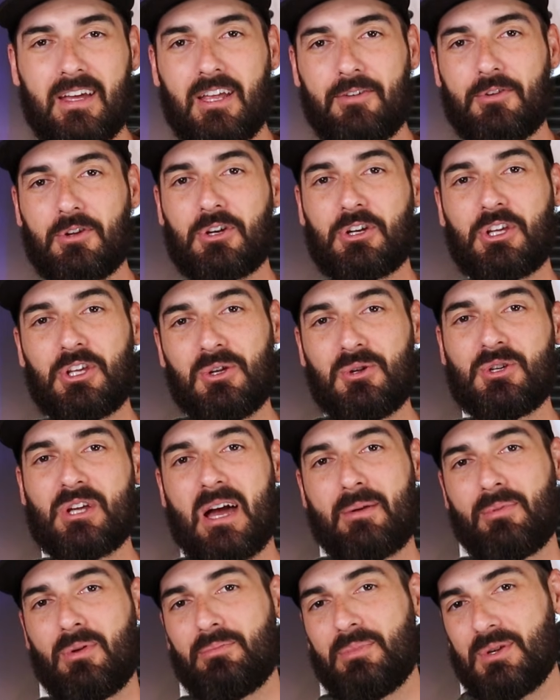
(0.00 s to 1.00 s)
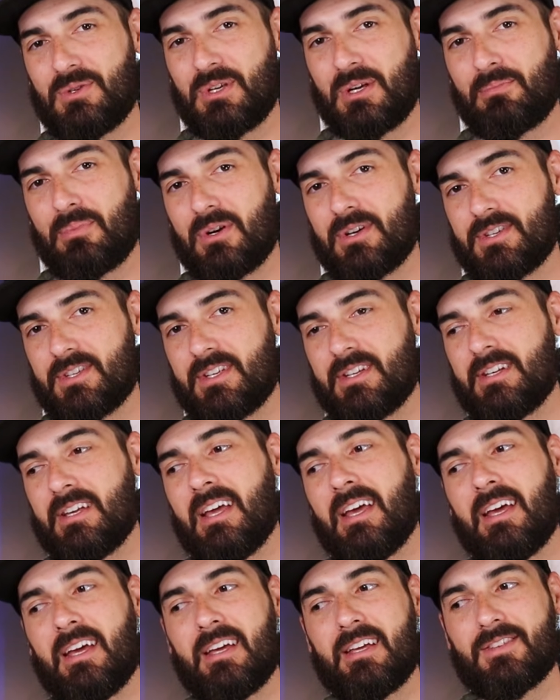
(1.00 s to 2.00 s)
If you're a huge Apple Music person,
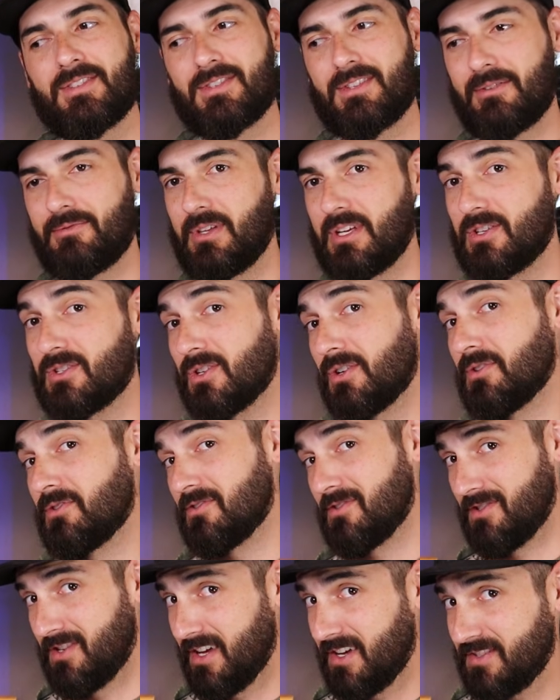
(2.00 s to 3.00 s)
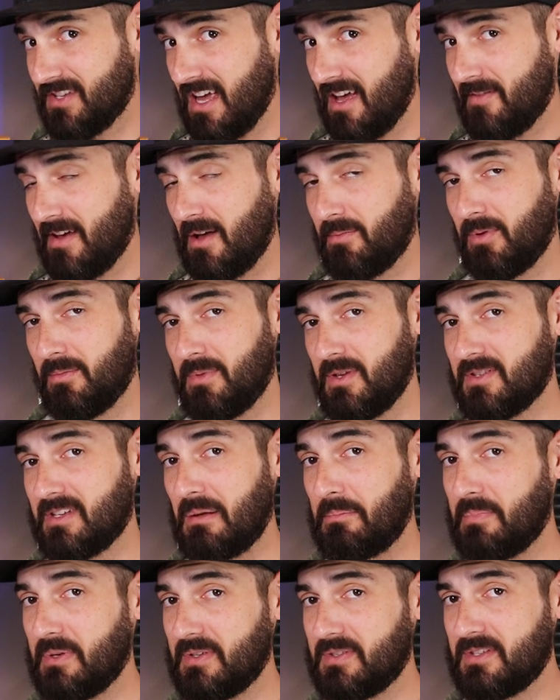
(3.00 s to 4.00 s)
stuff like Sonos does have Apple
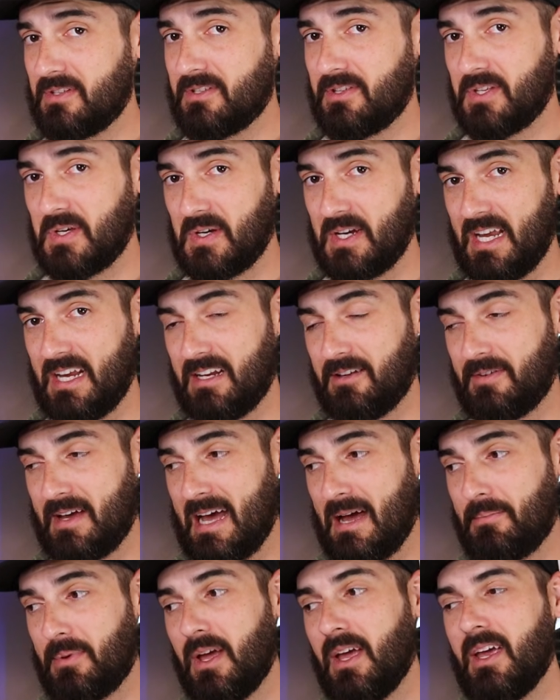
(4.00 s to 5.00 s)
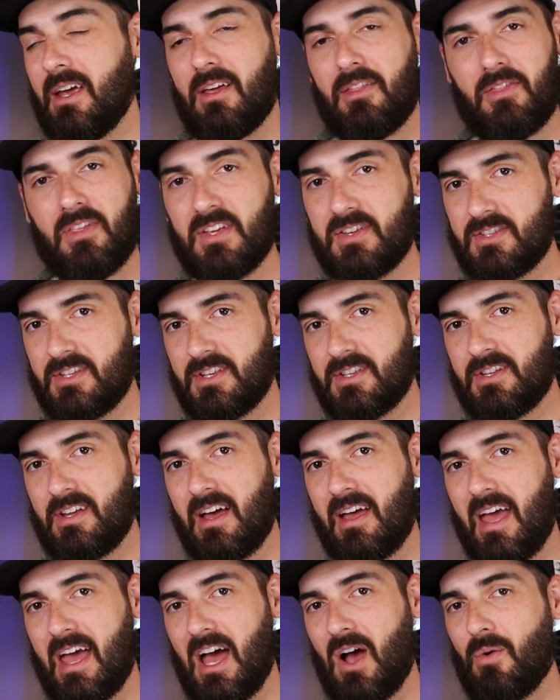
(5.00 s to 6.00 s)
Music built into their native app. This does
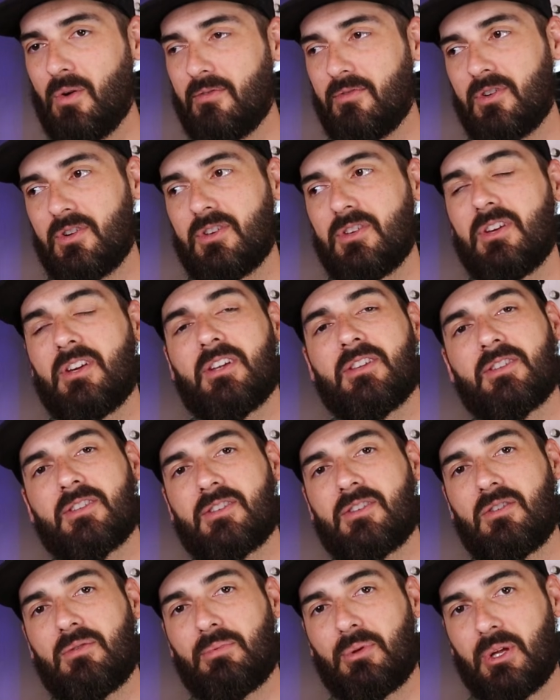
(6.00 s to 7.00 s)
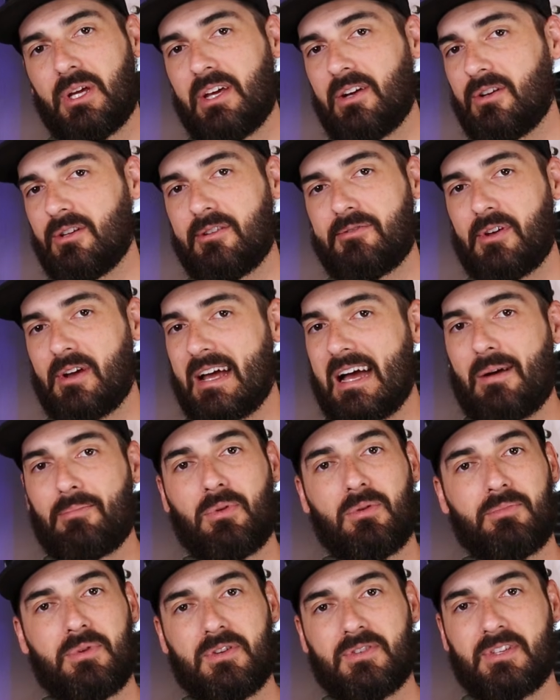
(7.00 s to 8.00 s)
not, however, you can still play all of your
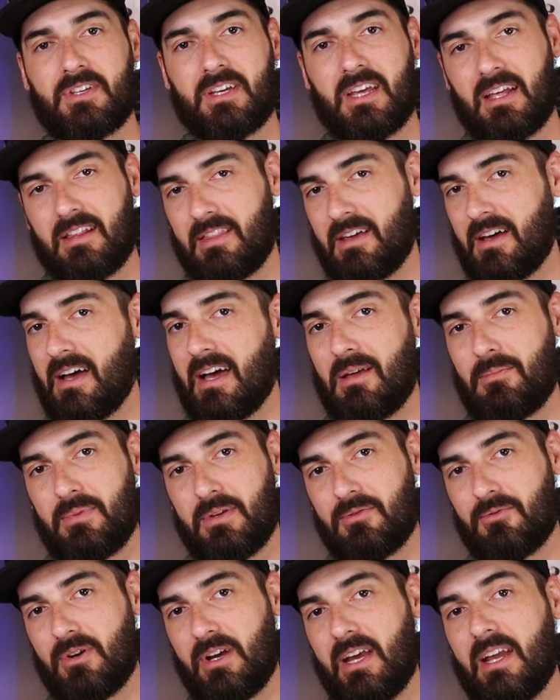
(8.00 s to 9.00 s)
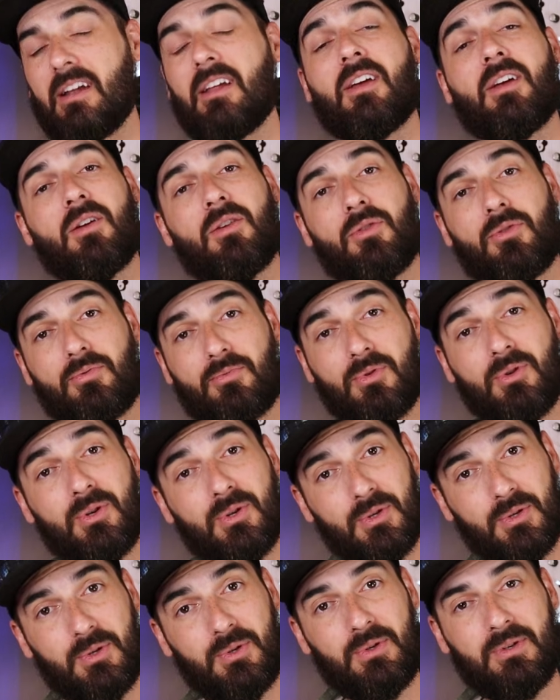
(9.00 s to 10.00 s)
Apple Music at the high bit rate
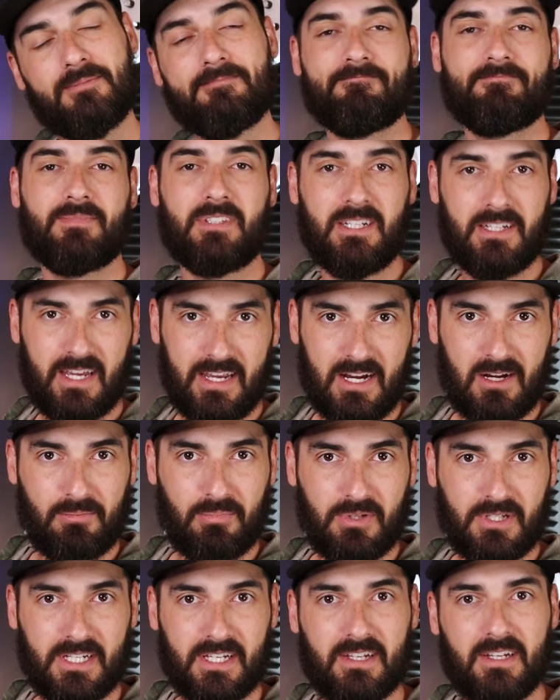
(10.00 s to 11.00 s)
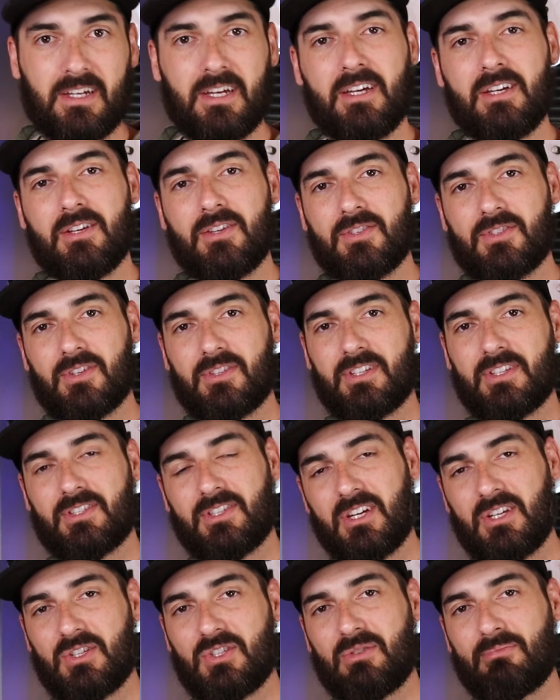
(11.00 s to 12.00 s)
through AirPlay. So this
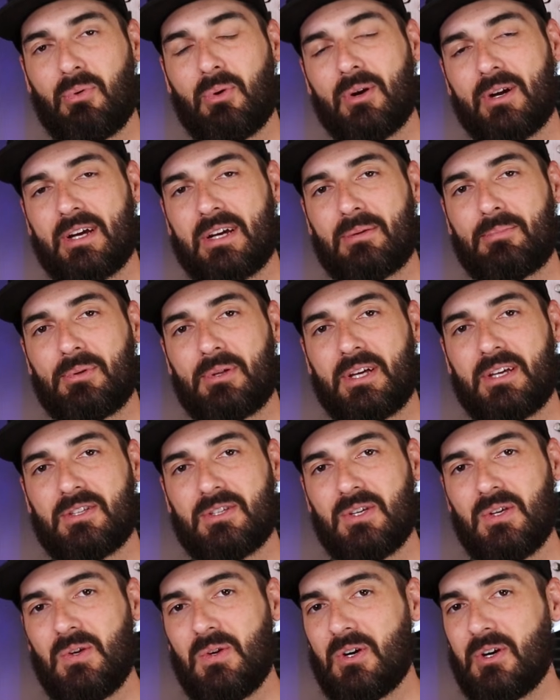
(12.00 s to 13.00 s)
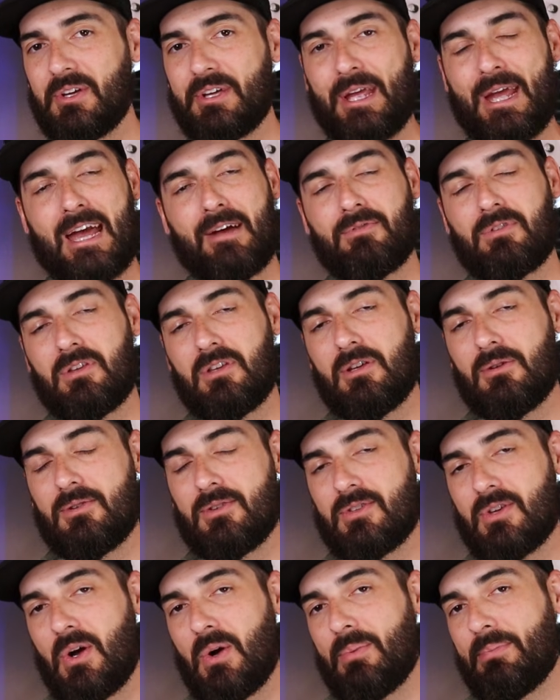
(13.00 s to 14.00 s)
does support AirPlay too. All you have to do
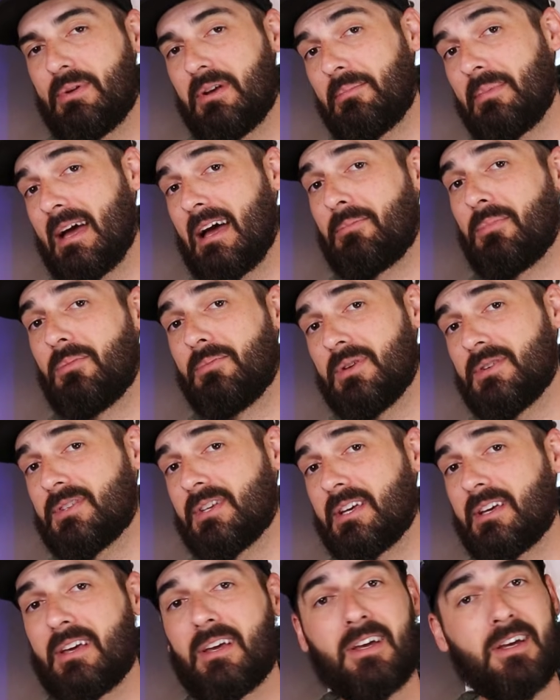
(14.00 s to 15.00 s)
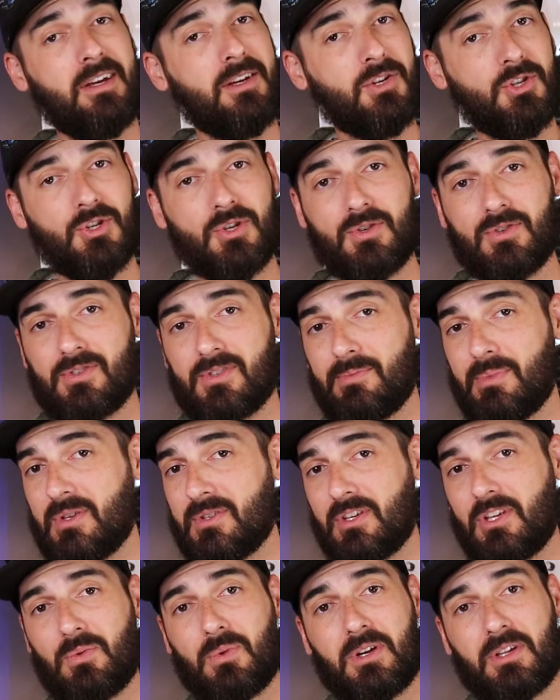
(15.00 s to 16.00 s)
is open up Apple Music, choose the
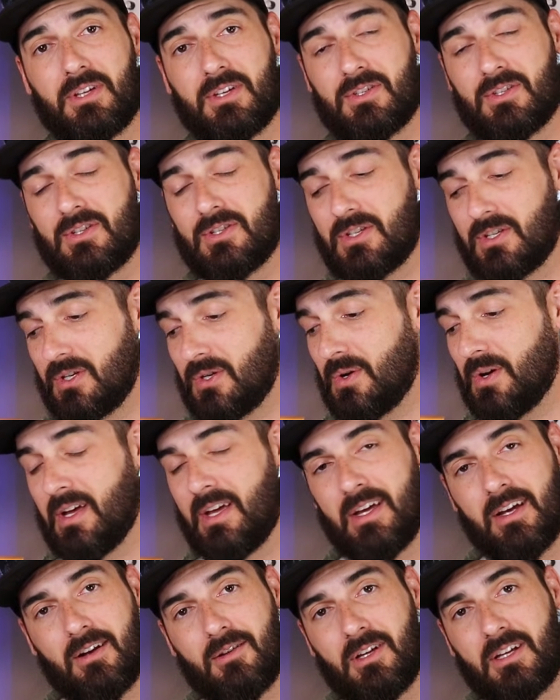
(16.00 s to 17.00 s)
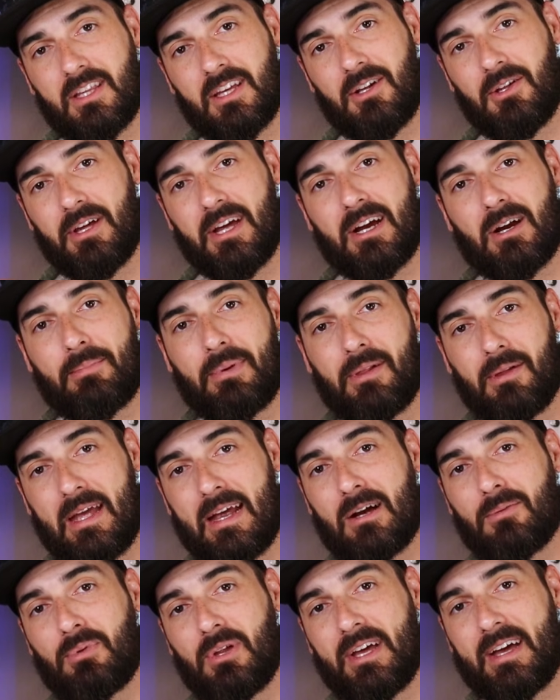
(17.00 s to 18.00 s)
music you want to listen to, click that little
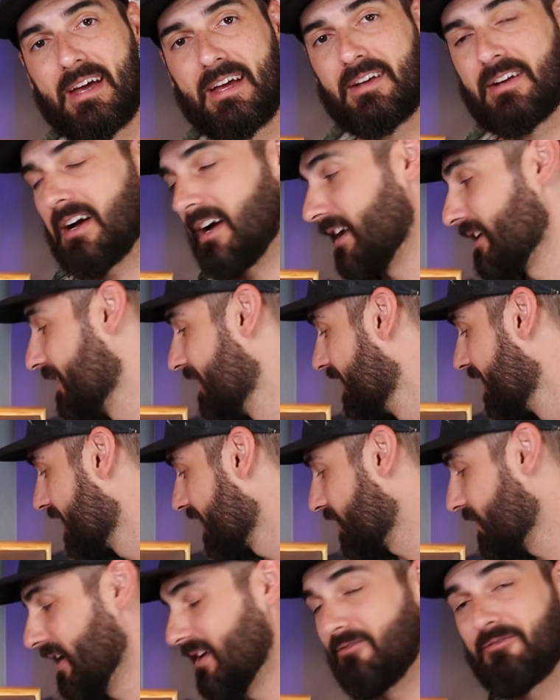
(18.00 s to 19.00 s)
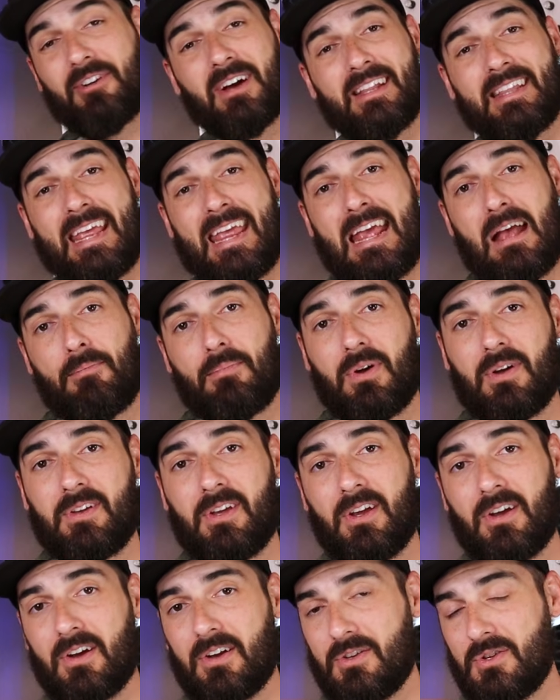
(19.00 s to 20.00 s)
AirPlay icon, go ahead and find the amp on
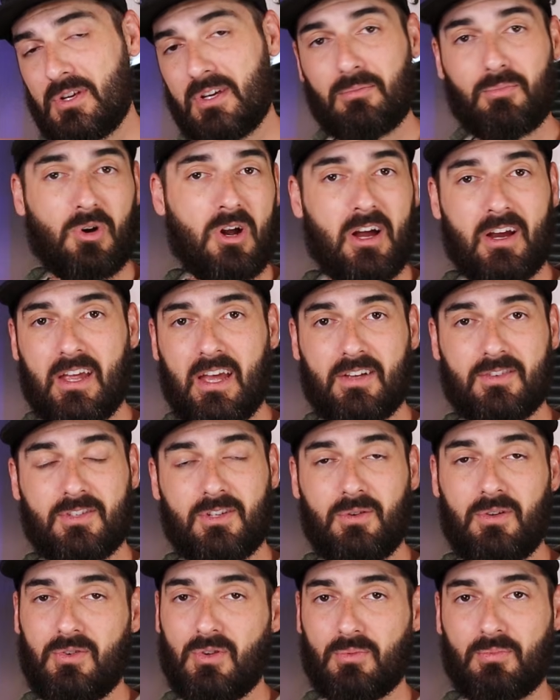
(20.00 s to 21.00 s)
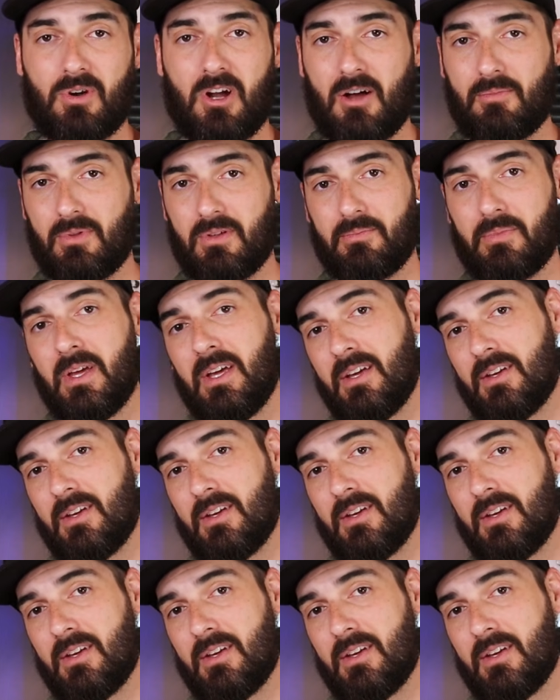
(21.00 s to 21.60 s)
here and you can broadcast to it no problem.